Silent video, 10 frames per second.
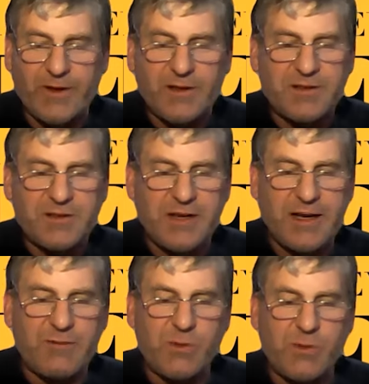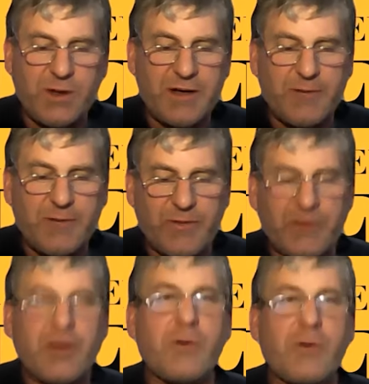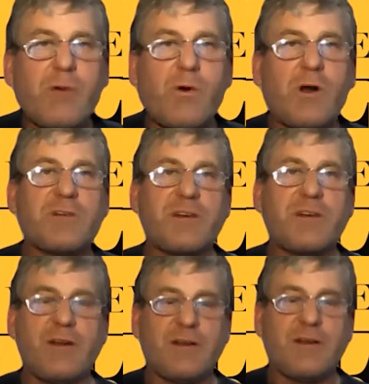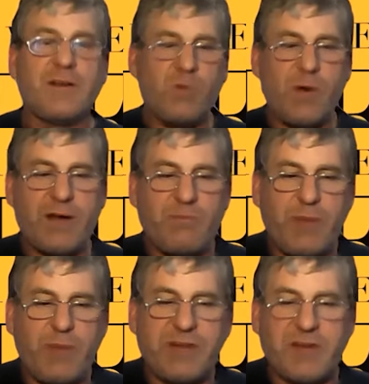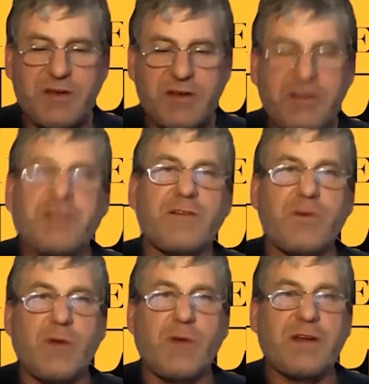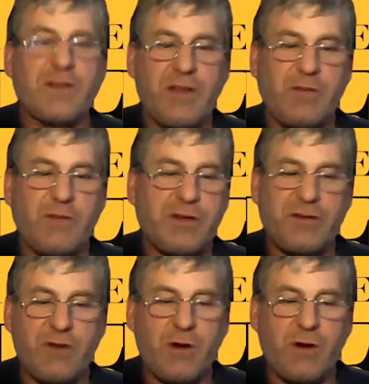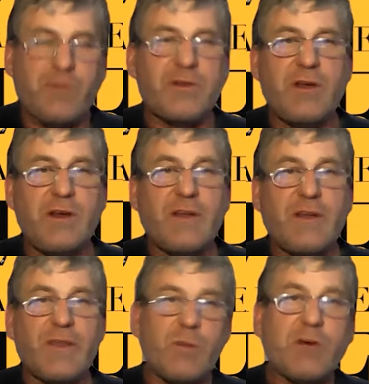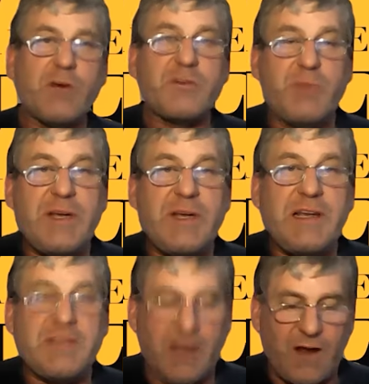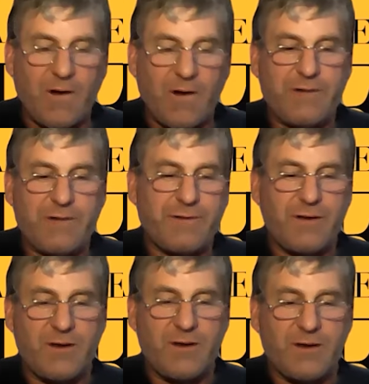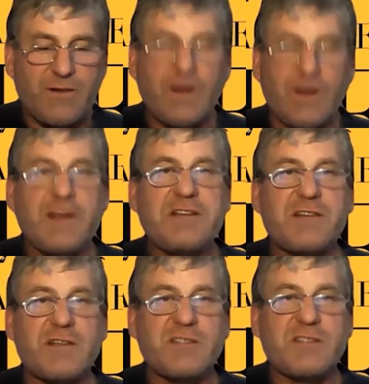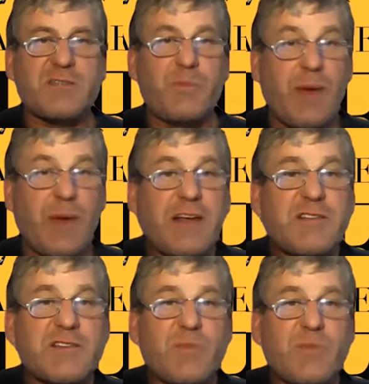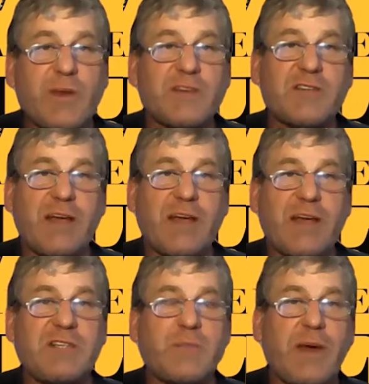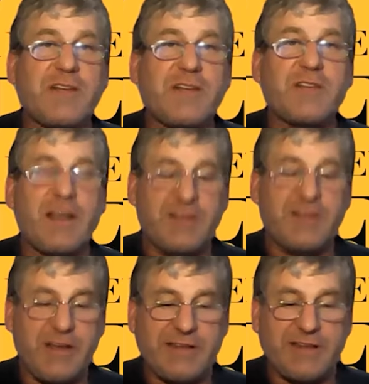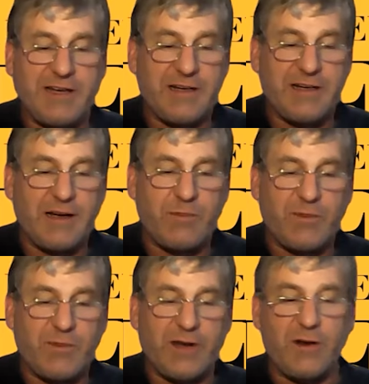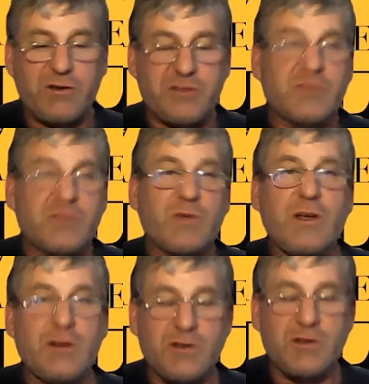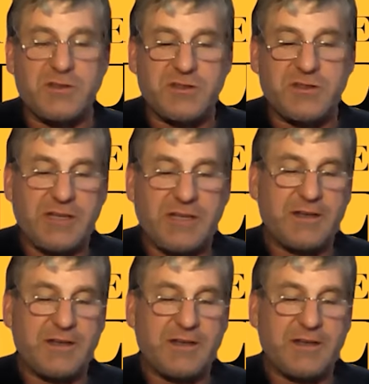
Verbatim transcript: setting up for winter. So we want number one, best condition for winter, so which involves the most bees alive, the least space because empty space takes heat to heat it up and loses loses heat